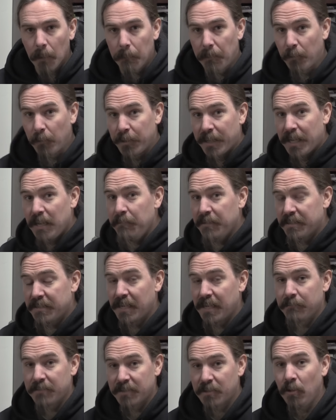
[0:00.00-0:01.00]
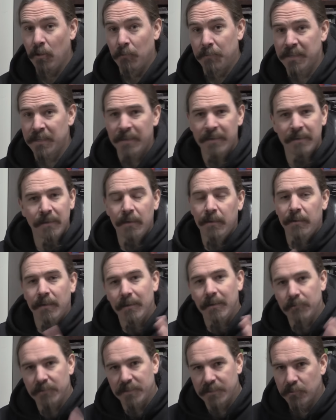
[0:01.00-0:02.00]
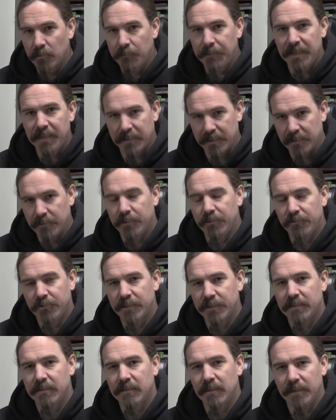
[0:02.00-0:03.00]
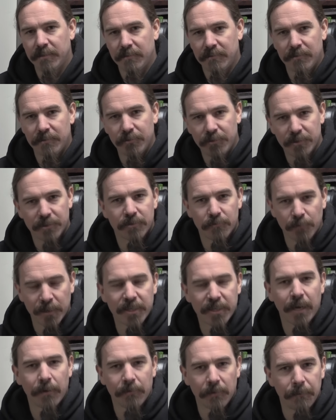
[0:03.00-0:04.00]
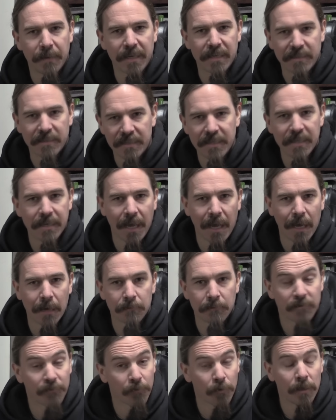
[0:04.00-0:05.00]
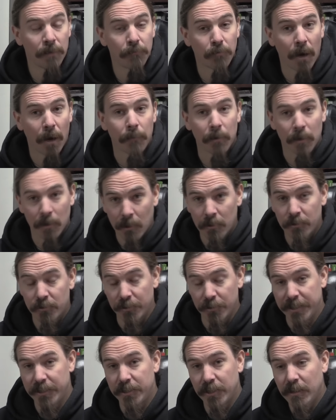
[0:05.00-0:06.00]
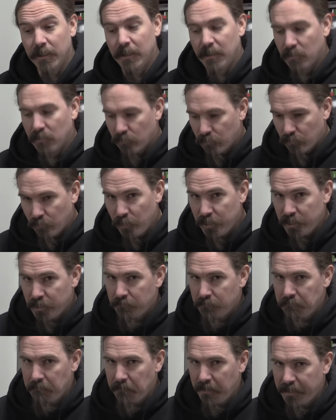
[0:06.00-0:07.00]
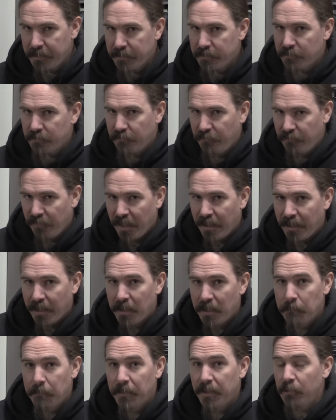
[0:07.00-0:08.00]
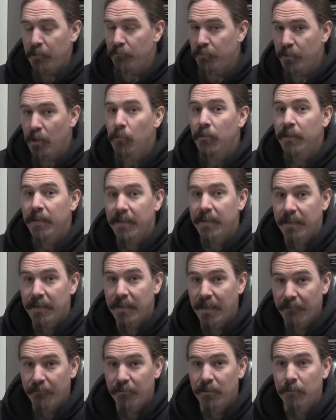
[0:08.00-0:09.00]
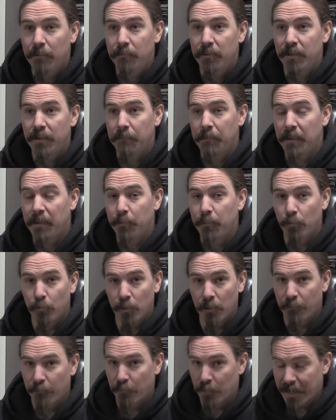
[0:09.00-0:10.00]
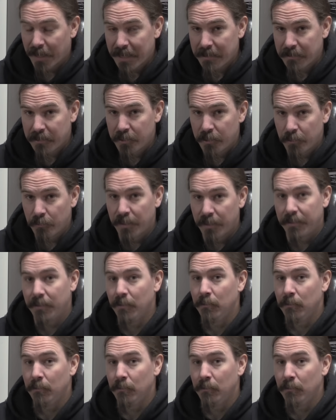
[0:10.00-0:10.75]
But we keep the same scopes, and it's no big deal. You just switch out the BDC cams for the proper cartridge, which is fine, but that inevitably people will forget to do it.